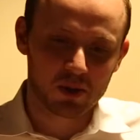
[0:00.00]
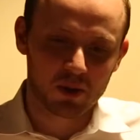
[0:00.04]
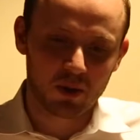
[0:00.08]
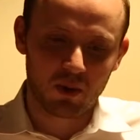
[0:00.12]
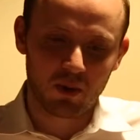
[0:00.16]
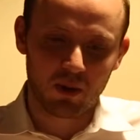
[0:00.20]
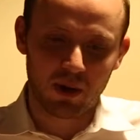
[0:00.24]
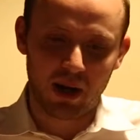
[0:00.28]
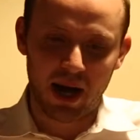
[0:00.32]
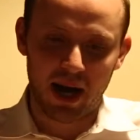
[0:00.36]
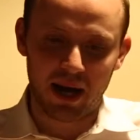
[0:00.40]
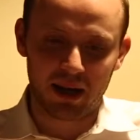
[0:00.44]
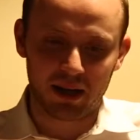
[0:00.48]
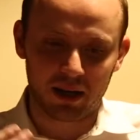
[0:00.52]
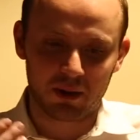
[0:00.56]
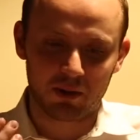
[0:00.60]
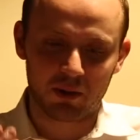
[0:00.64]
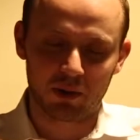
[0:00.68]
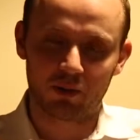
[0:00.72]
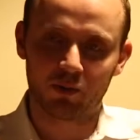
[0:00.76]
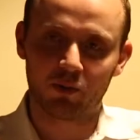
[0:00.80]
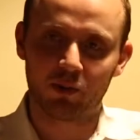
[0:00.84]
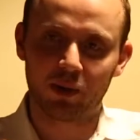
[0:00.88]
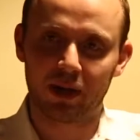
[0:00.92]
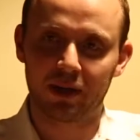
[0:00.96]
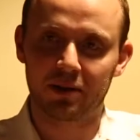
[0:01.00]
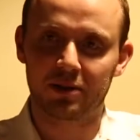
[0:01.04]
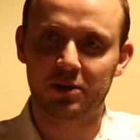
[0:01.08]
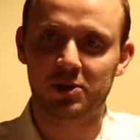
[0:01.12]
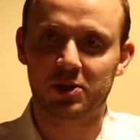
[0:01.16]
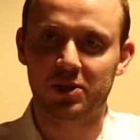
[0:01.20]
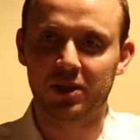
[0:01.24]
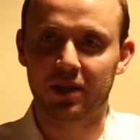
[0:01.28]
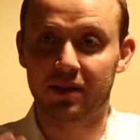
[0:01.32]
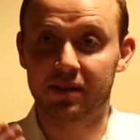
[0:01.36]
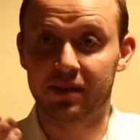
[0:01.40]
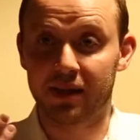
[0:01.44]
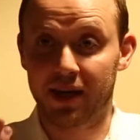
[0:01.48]
no adequate way to
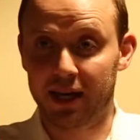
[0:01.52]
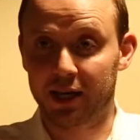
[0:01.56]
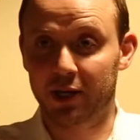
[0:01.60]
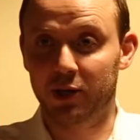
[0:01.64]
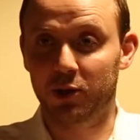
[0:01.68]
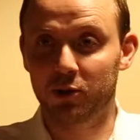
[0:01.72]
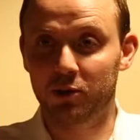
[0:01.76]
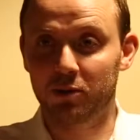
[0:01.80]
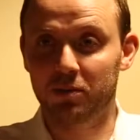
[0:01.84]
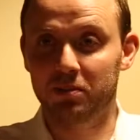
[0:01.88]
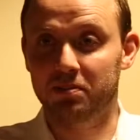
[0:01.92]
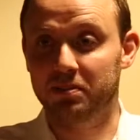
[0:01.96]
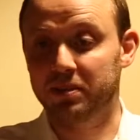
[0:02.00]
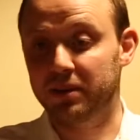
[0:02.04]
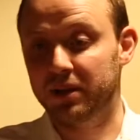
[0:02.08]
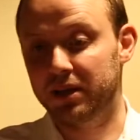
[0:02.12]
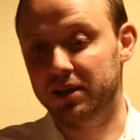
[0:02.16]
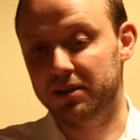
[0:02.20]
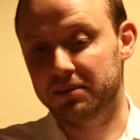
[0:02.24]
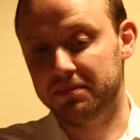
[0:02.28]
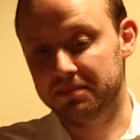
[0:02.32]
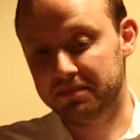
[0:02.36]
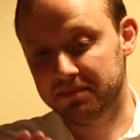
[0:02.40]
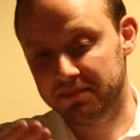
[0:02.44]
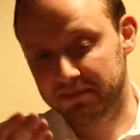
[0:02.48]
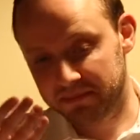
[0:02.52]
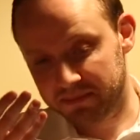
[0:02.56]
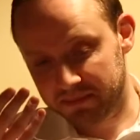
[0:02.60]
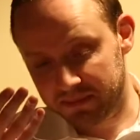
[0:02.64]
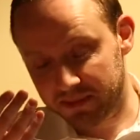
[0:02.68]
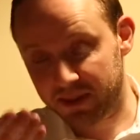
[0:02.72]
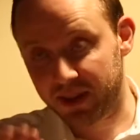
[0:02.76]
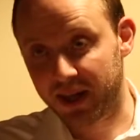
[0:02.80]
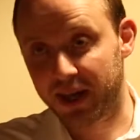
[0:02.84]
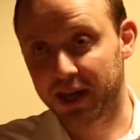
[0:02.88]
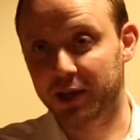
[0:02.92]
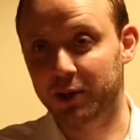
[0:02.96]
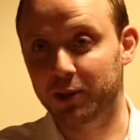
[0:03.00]
say thank you, but
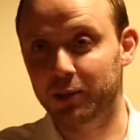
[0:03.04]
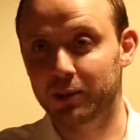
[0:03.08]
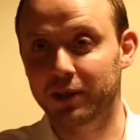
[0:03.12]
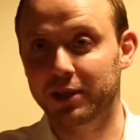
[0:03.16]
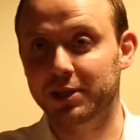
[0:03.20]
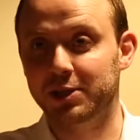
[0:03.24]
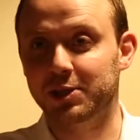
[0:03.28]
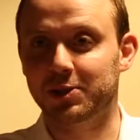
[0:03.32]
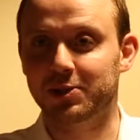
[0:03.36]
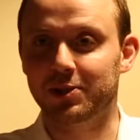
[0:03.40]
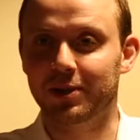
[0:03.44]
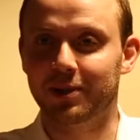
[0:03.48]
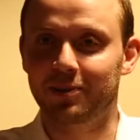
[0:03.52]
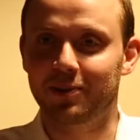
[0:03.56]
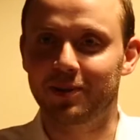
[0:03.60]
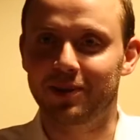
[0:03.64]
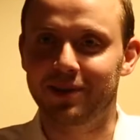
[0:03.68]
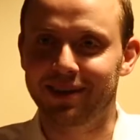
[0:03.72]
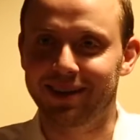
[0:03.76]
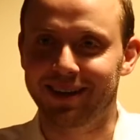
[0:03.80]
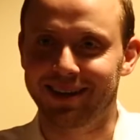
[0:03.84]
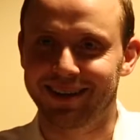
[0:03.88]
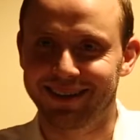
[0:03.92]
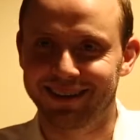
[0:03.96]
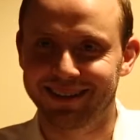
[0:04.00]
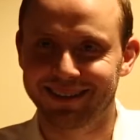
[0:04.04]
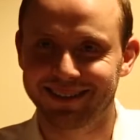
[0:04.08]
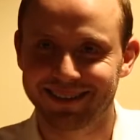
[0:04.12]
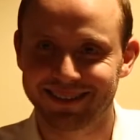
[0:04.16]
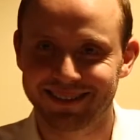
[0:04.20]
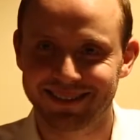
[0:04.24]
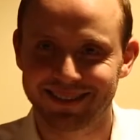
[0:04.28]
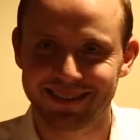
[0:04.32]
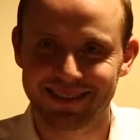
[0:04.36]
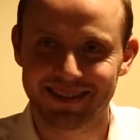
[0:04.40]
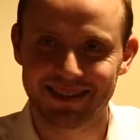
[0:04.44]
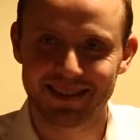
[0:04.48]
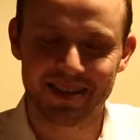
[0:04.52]
thank you. Let's start with that.
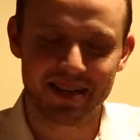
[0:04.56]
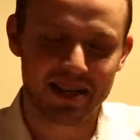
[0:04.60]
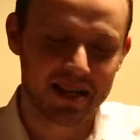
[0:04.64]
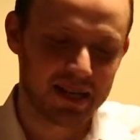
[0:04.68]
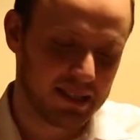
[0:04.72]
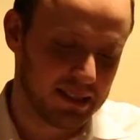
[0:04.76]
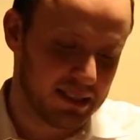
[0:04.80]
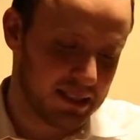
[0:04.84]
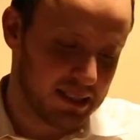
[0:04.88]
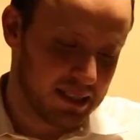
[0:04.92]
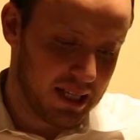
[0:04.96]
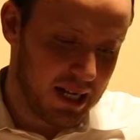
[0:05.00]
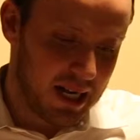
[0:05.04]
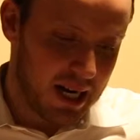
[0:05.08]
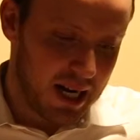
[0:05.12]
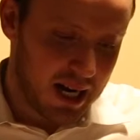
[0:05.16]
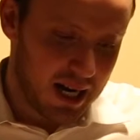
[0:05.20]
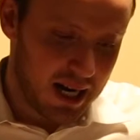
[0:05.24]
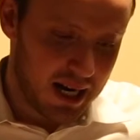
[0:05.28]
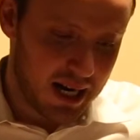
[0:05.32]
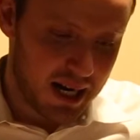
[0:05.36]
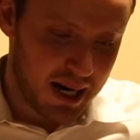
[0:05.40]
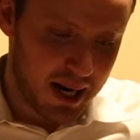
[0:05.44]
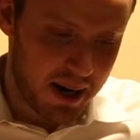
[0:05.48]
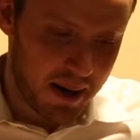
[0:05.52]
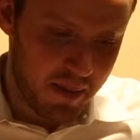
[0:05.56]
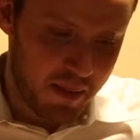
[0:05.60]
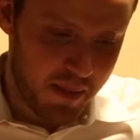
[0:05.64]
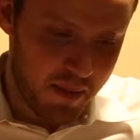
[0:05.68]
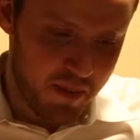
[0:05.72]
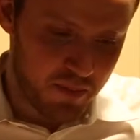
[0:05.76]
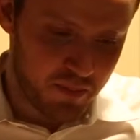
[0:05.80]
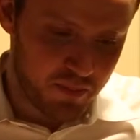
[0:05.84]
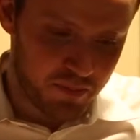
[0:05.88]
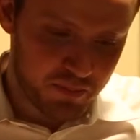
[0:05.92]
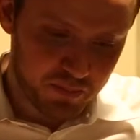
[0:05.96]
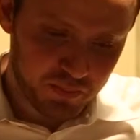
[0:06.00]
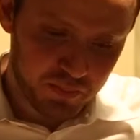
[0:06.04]

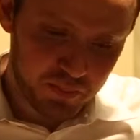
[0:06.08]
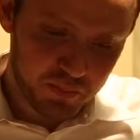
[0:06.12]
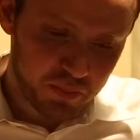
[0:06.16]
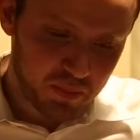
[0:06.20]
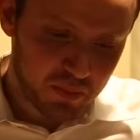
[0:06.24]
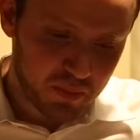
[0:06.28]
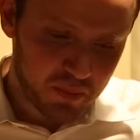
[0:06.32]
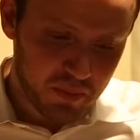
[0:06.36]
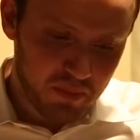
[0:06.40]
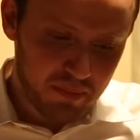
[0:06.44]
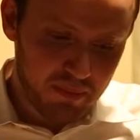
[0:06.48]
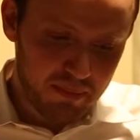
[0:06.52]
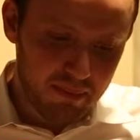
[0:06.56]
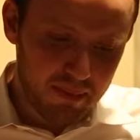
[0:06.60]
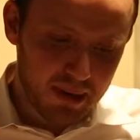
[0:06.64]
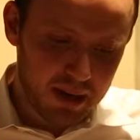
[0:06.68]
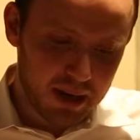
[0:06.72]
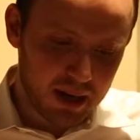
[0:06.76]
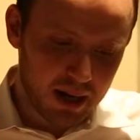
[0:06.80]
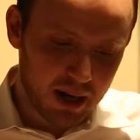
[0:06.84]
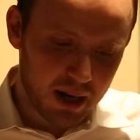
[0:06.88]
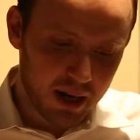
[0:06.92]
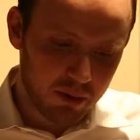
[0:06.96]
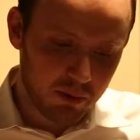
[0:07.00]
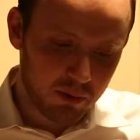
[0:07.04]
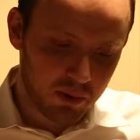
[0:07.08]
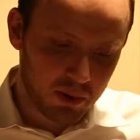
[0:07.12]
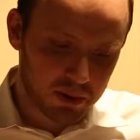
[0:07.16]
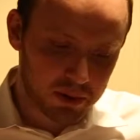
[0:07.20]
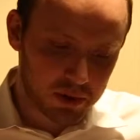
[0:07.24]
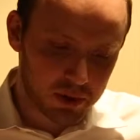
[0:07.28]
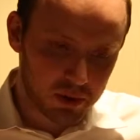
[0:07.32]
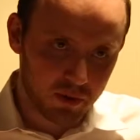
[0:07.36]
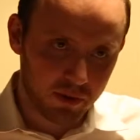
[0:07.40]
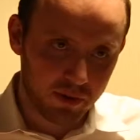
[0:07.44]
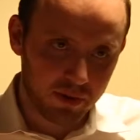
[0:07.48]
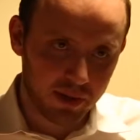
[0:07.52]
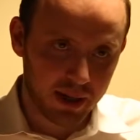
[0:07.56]
I
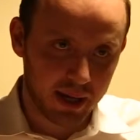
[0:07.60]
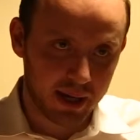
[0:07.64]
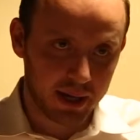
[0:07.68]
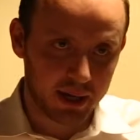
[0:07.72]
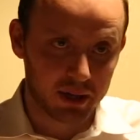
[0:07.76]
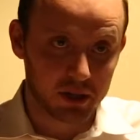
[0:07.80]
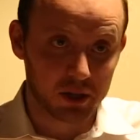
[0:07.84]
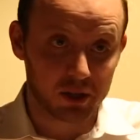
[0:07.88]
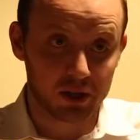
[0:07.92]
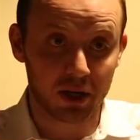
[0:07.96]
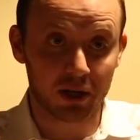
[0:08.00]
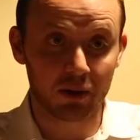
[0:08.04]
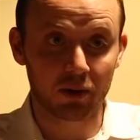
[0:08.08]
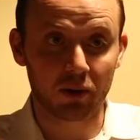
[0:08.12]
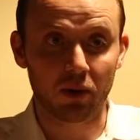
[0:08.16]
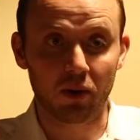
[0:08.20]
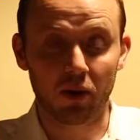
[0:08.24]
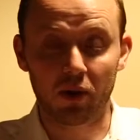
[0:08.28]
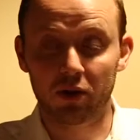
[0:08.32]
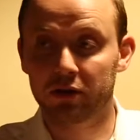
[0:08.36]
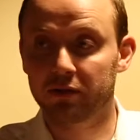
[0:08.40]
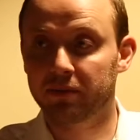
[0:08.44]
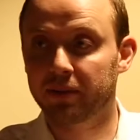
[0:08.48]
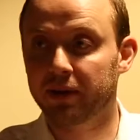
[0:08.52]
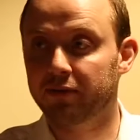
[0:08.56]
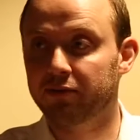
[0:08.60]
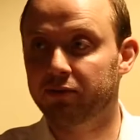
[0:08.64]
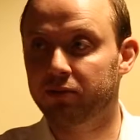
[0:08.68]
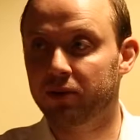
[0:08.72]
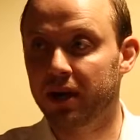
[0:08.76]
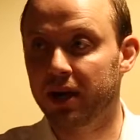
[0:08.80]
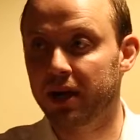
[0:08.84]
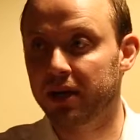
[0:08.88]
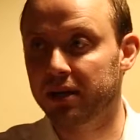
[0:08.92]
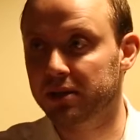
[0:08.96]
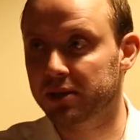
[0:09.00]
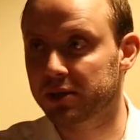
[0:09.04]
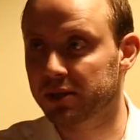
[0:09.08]
want to thank, in general, all of my
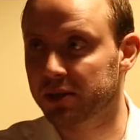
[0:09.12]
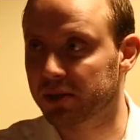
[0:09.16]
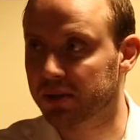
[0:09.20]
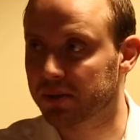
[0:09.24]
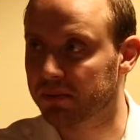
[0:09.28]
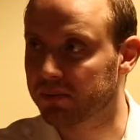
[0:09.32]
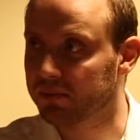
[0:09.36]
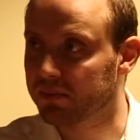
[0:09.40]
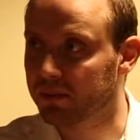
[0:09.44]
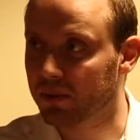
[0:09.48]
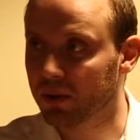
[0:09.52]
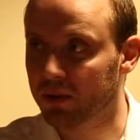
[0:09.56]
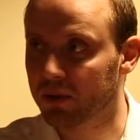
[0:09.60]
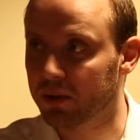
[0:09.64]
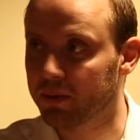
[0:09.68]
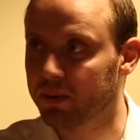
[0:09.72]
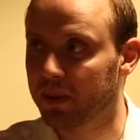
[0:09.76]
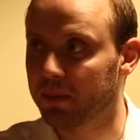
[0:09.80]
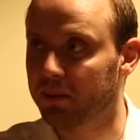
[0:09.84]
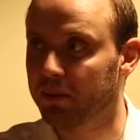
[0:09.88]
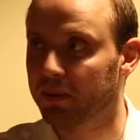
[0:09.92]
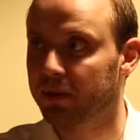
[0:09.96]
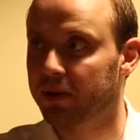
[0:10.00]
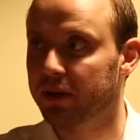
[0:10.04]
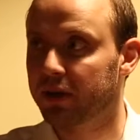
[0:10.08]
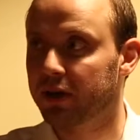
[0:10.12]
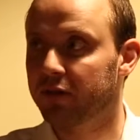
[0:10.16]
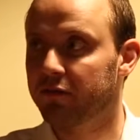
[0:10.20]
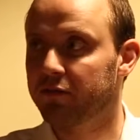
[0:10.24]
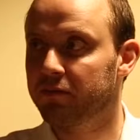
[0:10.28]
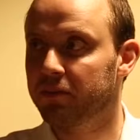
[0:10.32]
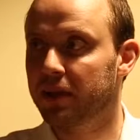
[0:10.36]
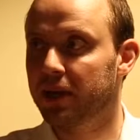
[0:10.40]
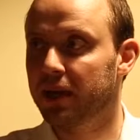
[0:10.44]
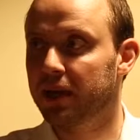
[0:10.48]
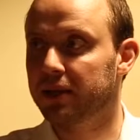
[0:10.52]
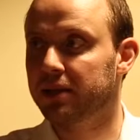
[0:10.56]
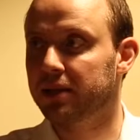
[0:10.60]
friends, all the people that
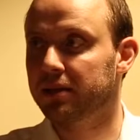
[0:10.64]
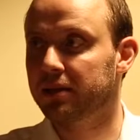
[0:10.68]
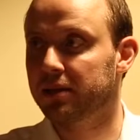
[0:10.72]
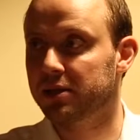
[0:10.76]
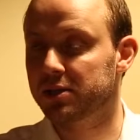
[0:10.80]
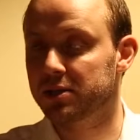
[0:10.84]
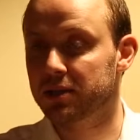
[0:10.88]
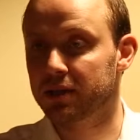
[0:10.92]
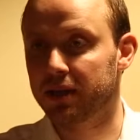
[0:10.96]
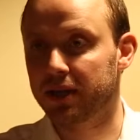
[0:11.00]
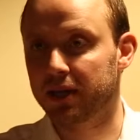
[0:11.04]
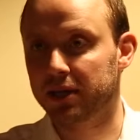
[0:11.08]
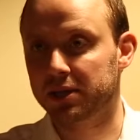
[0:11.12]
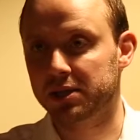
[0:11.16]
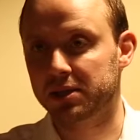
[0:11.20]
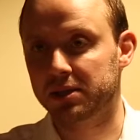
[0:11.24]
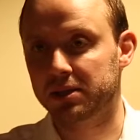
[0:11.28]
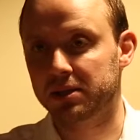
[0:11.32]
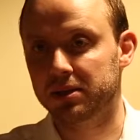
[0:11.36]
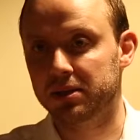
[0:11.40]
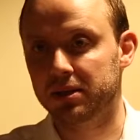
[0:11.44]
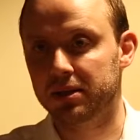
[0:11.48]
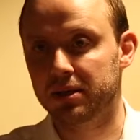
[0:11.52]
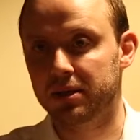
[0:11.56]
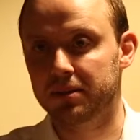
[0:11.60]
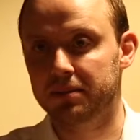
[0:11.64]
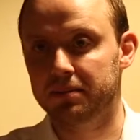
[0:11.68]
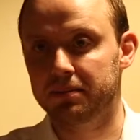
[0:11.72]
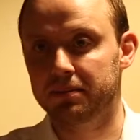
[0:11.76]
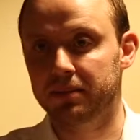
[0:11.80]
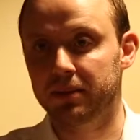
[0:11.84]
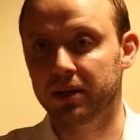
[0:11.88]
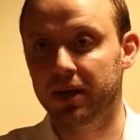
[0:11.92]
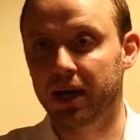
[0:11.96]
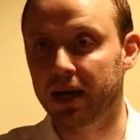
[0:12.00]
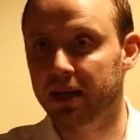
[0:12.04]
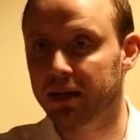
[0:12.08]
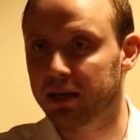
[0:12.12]
I've met in these last
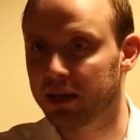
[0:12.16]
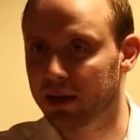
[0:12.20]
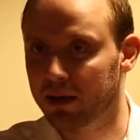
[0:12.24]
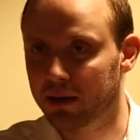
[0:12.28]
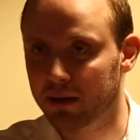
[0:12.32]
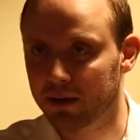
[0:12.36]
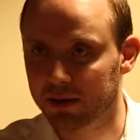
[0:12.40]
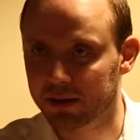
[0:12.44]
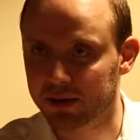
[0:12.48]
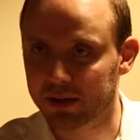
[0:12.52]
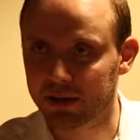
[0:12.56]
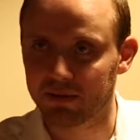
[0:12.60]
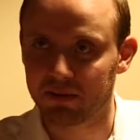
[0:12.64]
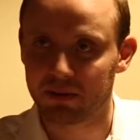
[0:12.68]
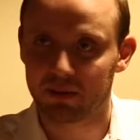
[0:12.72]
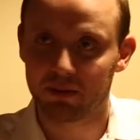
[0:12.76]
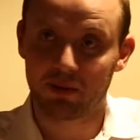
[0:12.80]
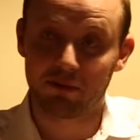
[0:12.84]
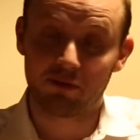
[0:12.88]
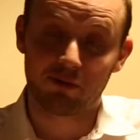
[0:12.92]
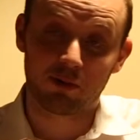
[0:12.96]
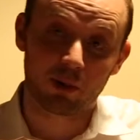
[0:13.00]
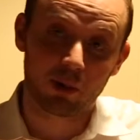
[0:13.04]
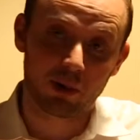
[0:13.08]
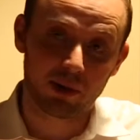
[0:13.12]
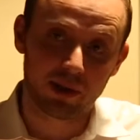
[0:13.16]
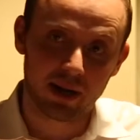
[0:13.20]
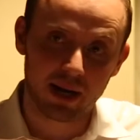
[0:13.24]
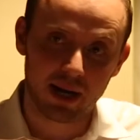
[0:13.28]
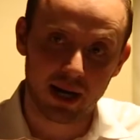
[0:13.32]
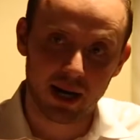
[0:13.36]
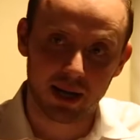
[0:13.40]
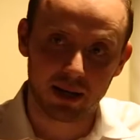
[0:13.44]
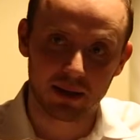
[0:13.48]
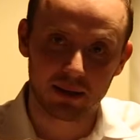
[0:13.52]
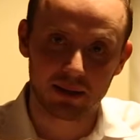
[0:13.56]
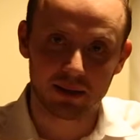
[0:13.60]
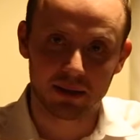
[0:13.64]
9 years, even before
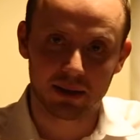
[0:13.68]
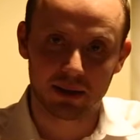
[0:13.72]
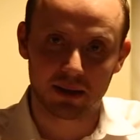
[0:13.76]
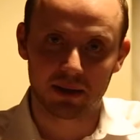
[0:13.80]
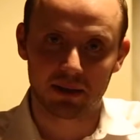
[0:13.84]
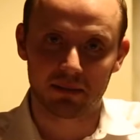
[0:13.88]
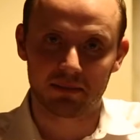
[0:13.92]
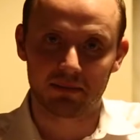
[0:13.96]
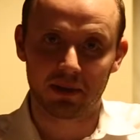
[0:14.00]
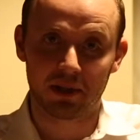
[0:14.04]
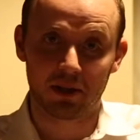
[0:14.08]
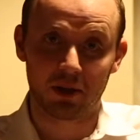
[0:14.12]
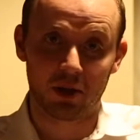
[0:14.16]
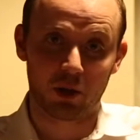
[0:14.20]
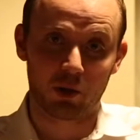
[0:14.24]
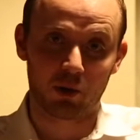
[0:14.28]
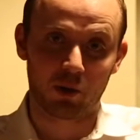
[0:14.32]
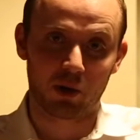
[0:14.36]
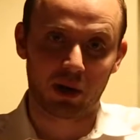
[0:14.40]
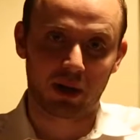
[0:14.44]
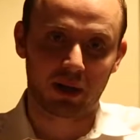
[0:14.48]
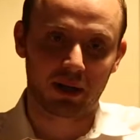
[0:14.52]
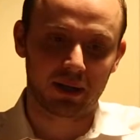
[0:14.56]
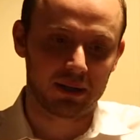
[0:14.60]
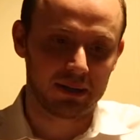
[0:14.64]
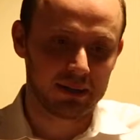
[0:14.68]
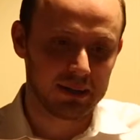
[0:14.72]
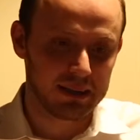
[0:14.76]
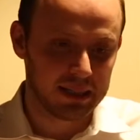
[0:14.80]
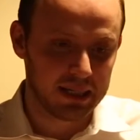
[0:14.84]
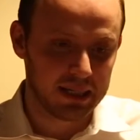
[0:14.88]
that, in New York.